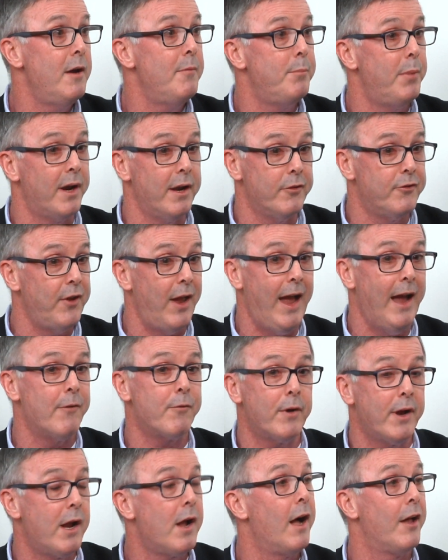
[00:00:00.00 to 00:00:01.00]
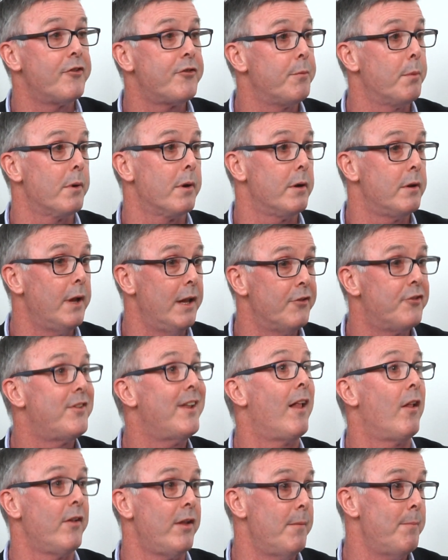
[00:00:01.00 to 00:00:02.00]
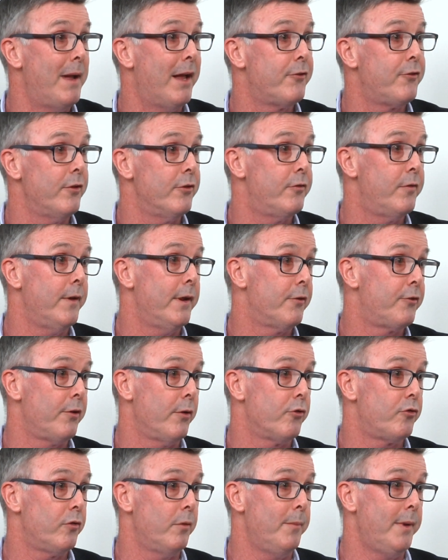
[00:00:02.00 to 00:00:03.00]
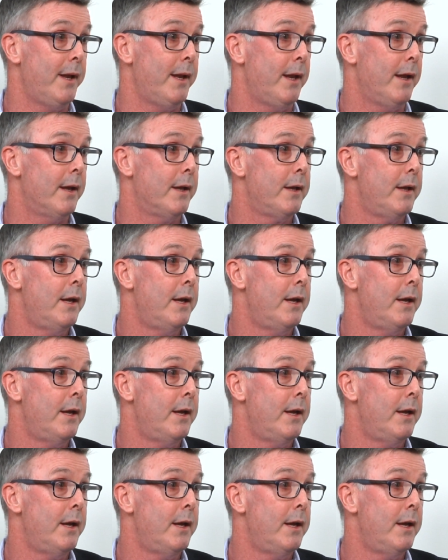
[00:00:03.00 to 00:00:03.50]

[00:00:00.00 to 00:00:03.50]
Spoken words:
but it's every customer is telling a message via social media.